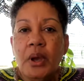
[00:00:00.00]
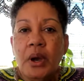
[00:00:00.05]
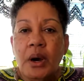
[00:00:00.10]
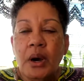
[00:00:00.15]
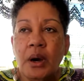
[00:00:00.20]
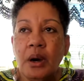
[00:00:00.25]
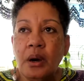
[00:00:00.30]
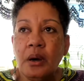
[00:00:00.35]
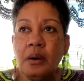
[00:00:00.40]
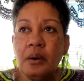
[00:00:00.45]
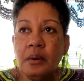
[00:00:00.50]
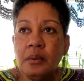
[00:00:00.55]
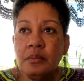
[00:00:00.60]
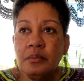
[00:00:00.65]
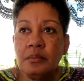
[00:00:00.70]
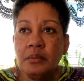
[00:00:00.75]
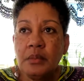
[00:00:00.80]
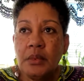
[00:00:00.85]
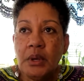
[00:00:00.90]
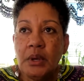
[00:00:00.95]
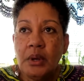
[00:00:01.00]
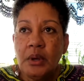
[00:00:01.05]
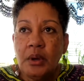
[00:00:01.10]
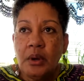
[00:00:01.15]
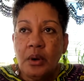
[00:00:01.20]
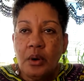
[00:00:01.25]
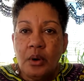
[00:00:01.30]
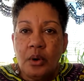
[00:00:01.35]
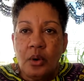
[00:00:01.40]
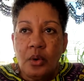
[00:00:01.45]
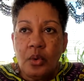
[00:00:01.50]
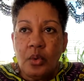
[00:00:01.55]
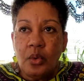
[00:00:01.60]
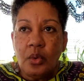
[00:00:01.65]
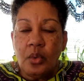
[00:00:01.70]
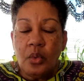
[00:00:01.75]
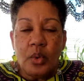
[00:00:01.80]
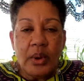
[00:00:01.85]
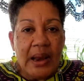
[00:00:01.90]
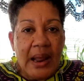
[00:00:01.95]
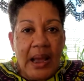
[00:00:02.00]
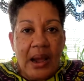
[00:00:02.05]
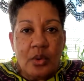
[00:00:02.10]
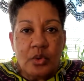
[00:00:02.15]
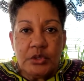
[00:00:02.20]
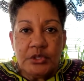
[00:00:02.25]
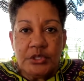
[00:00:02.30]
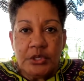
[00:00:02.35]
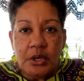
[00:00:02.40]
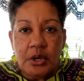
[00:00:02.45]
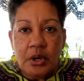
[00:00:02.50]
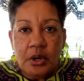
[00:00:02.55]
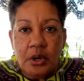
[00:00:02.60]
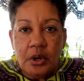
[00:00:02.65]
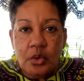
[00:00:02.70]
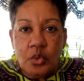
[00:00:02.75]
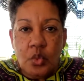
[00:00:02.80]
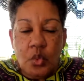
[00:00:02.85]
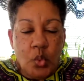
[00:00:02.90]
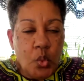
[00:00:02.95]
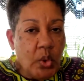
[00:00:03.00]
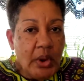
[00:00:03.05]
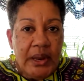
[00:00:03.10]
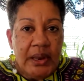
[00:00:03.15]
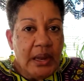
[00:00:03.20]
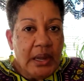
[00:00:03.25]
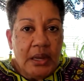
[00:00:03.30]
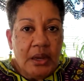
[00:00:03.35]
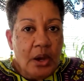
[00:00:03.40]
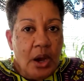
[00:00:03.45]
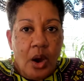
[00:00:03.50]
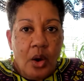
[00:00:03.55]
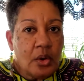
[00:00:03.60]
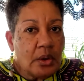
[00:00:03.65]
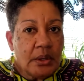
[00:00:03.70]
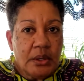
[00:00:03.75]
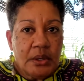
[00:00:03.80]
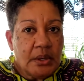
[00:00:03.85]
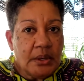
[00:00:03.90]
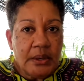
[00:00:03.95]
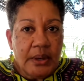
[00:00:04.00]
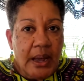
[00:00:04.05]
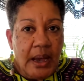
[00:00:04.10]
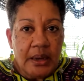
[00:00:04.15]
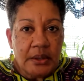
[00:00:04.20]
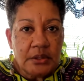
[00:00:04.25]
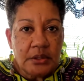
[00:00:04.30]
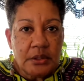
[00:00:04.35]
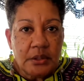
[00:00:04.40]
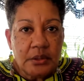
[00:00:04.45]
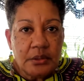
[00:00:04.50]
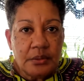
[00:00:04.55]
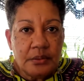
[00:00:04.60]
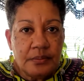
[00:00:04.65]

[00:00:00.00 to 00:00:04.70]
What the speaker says: When I was young, we didn't go to the doctor.